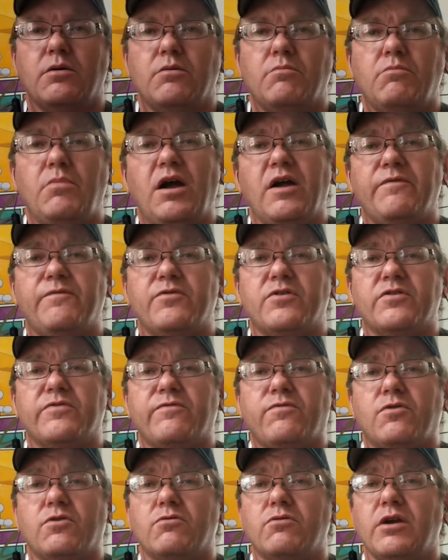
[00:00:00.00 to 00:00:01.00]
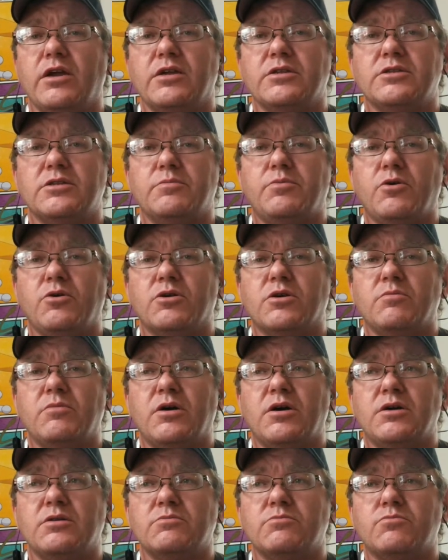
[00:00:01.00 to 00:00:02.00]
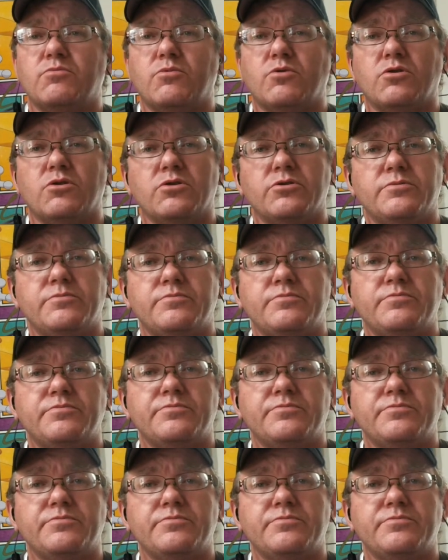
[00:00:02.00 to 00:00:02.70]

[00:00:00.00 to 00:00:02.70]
My first foray into the Pokemon world